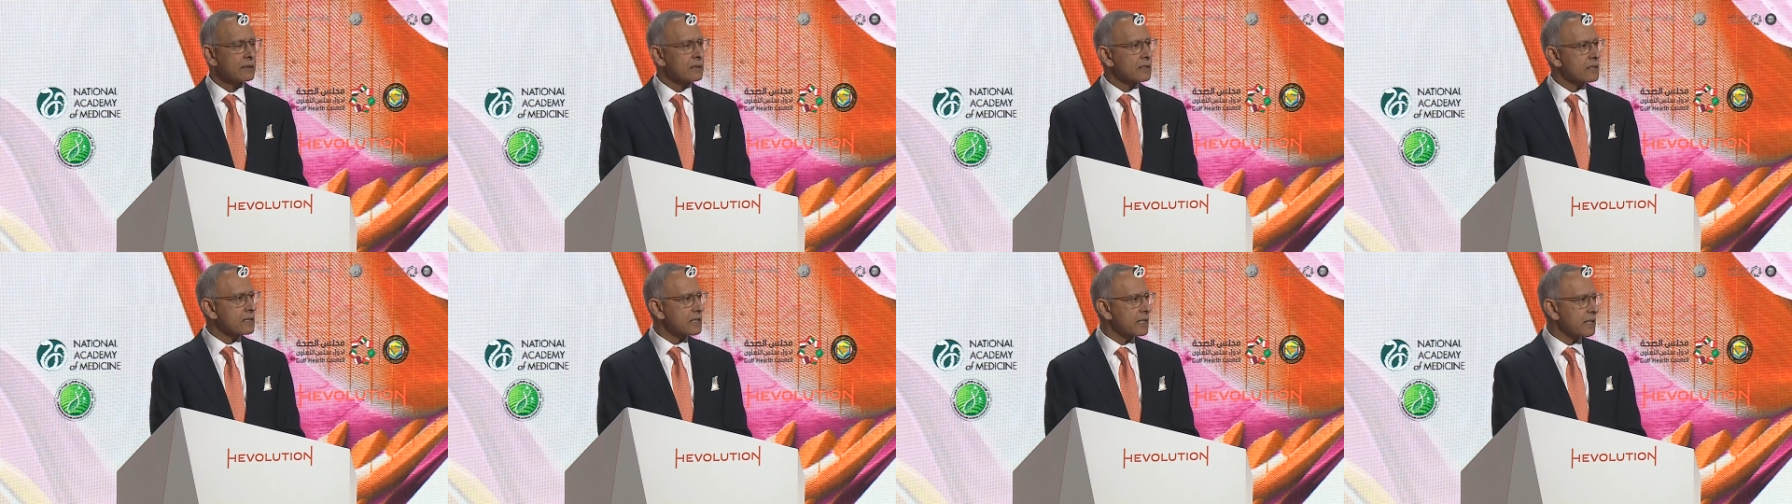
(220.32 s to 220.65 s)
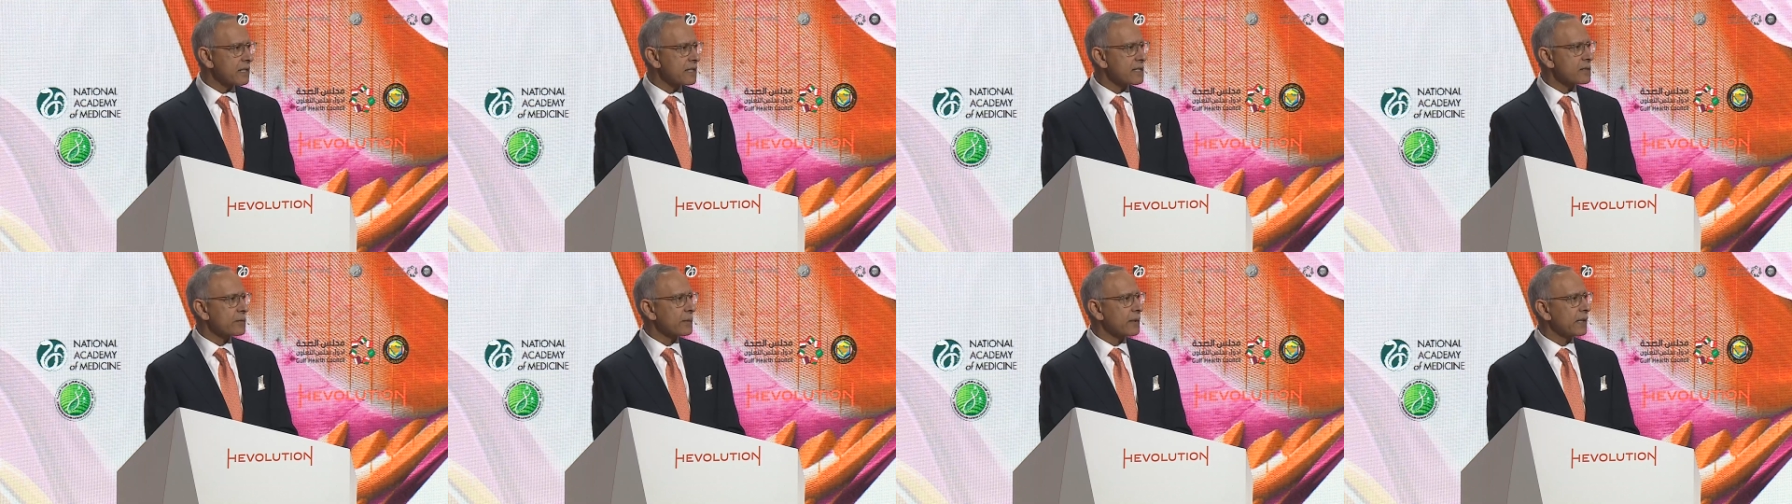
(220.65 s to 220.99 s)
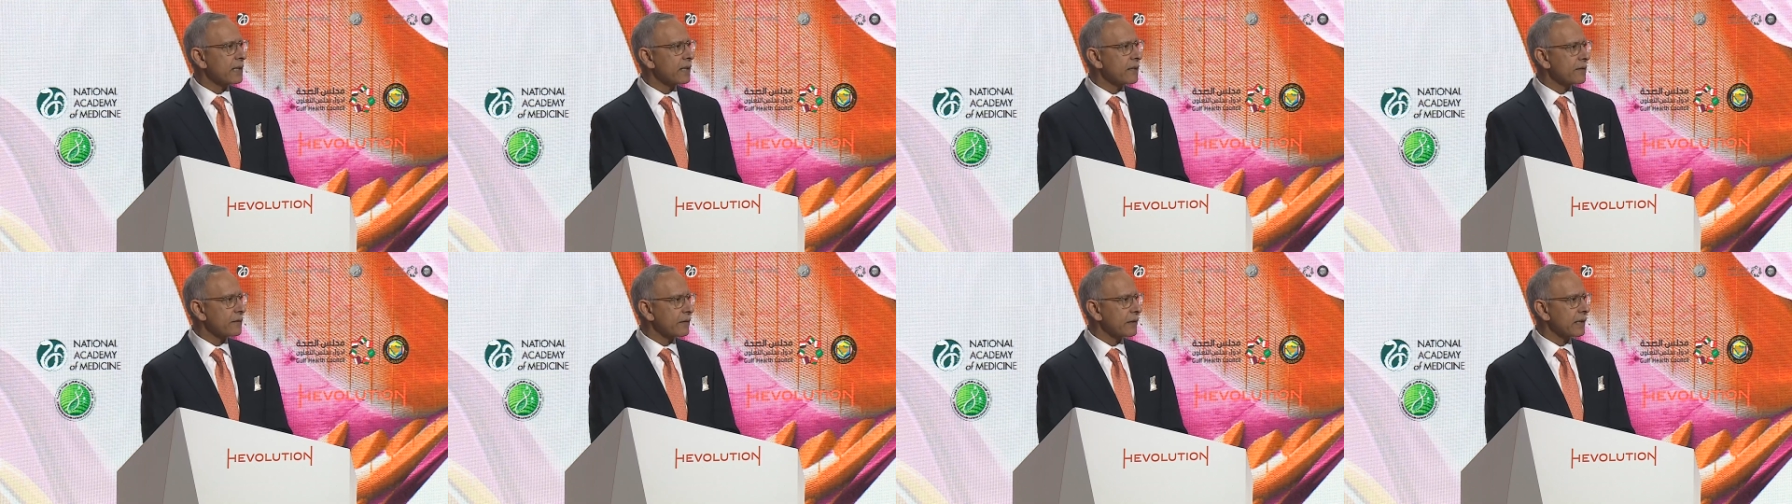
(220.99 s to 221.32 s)
cities we
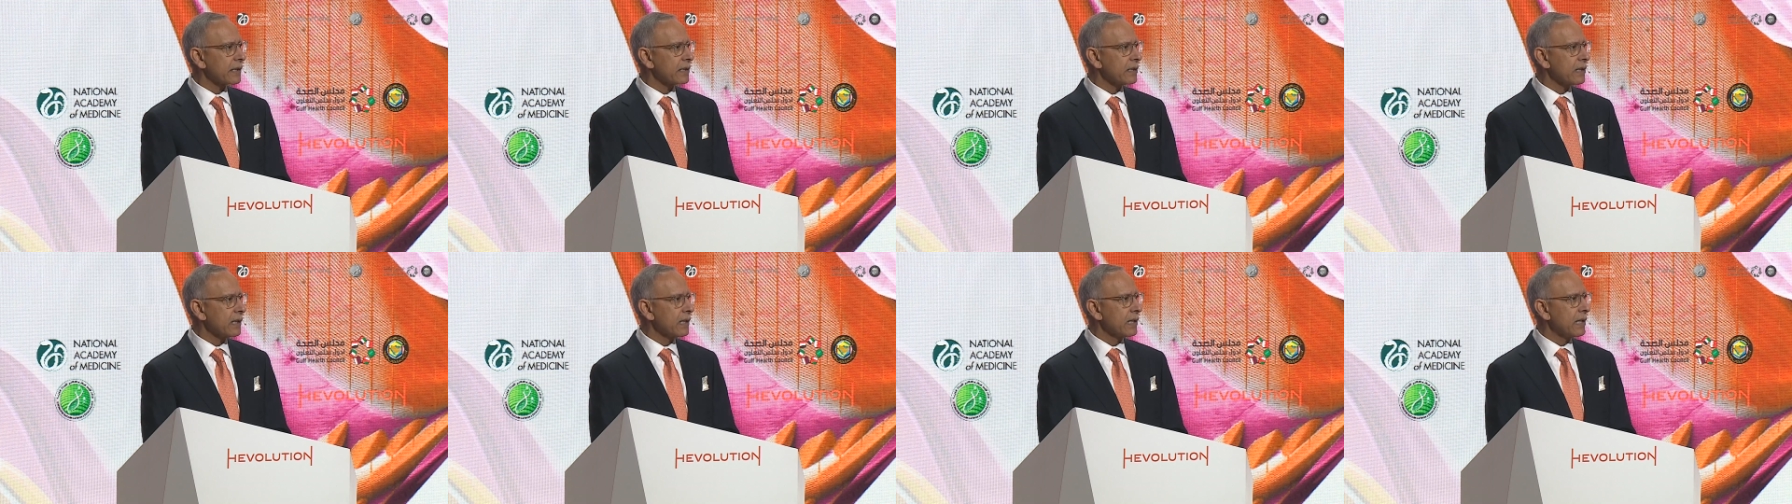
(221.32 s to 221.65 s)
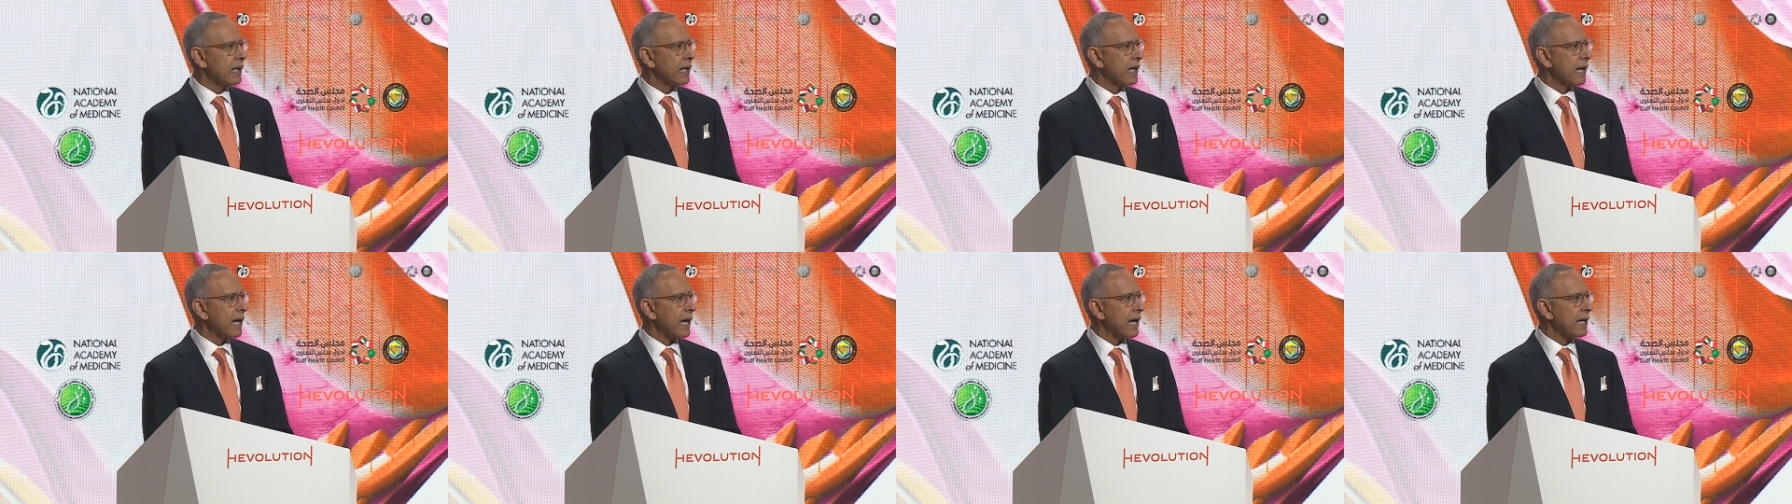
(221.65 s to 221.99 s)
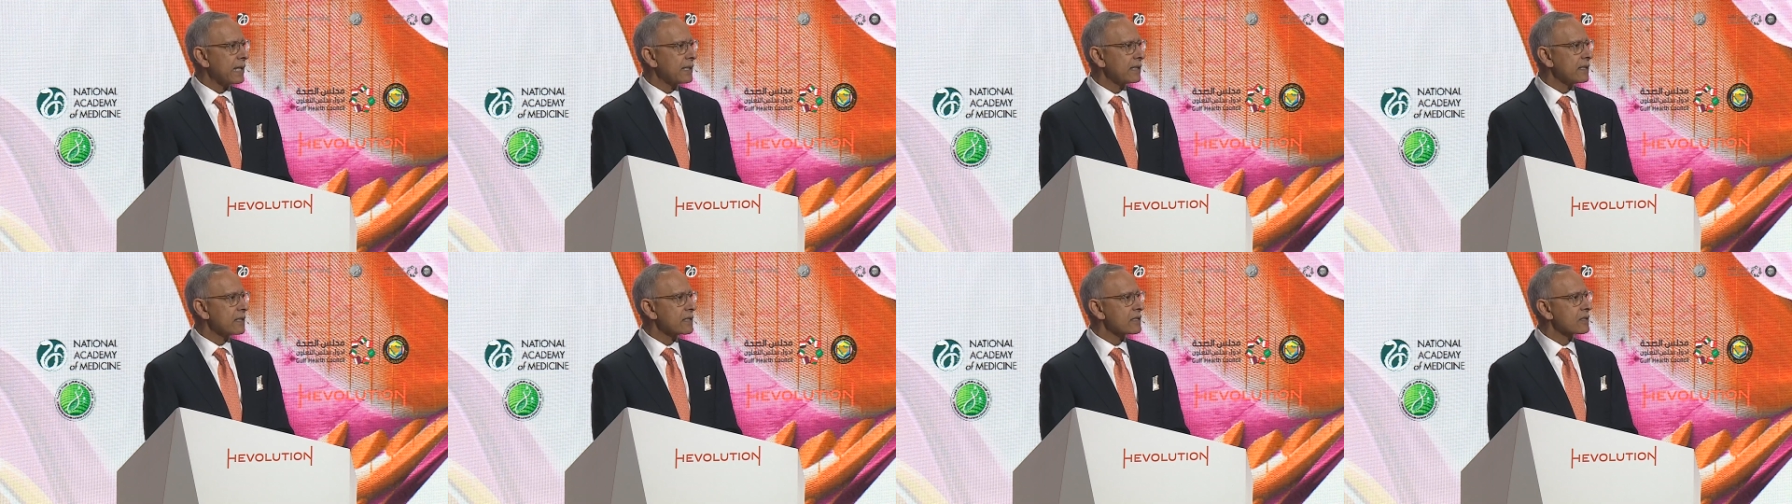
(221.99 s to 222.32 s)
live in,
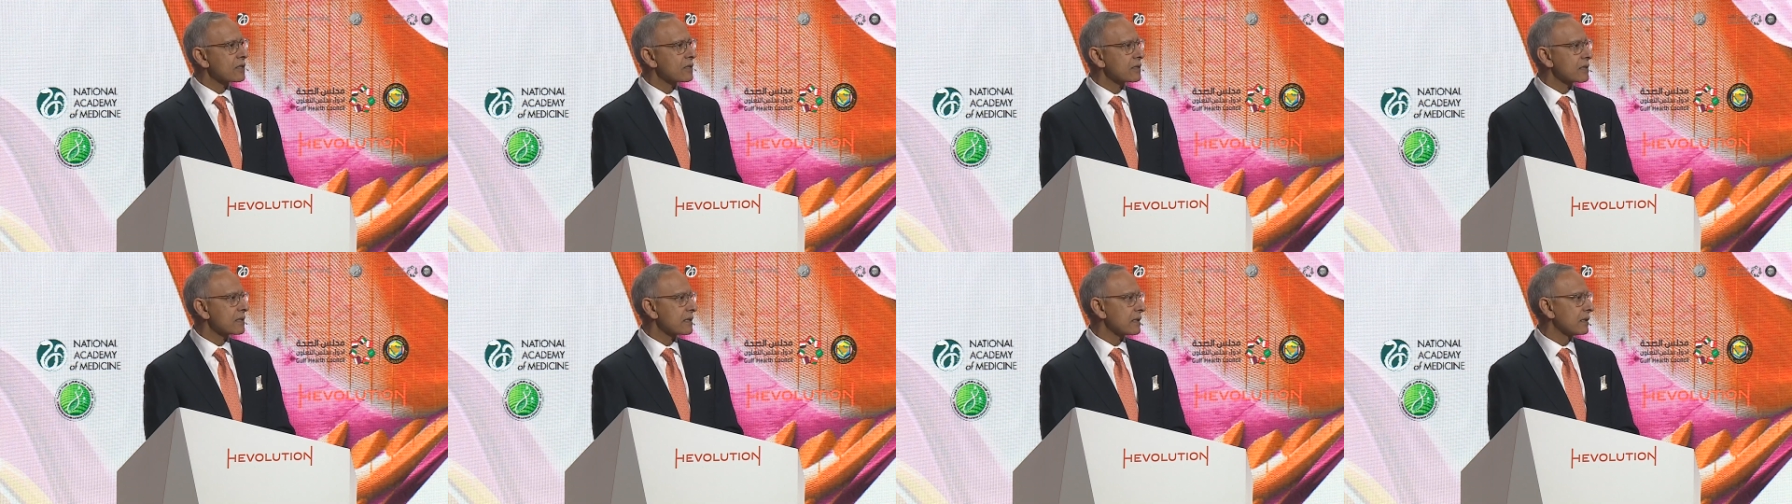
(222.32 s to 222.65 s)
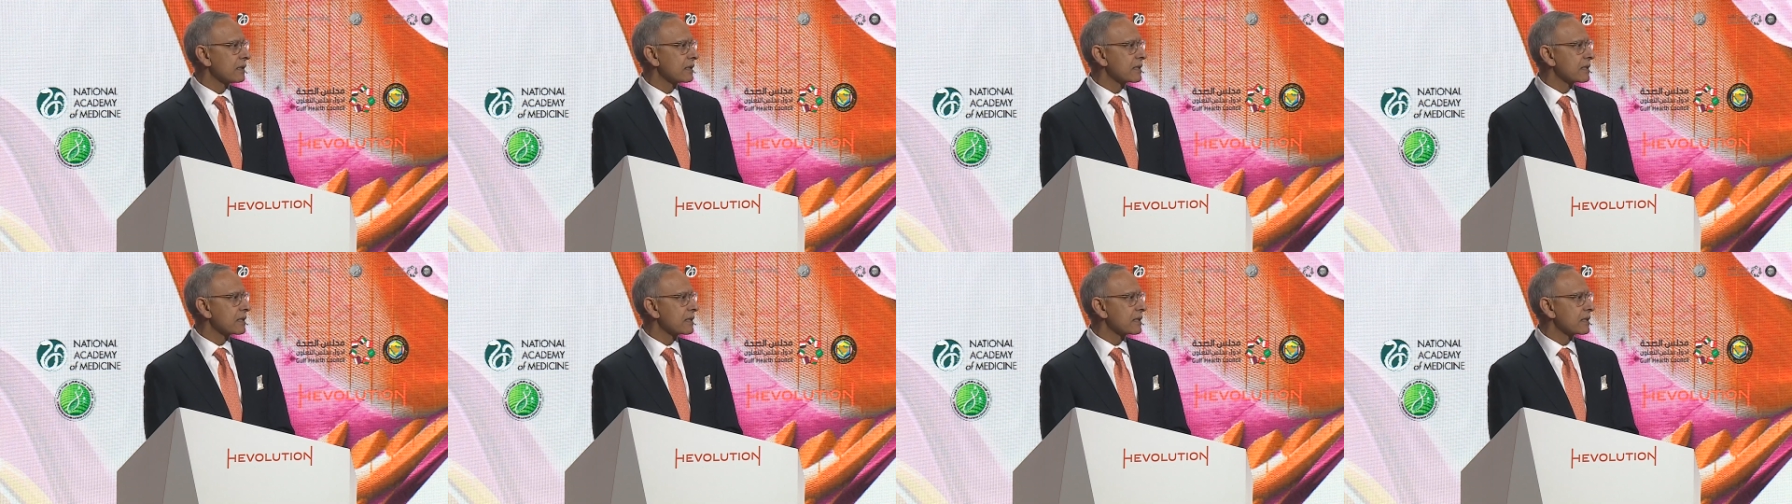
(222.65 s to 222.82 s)
and the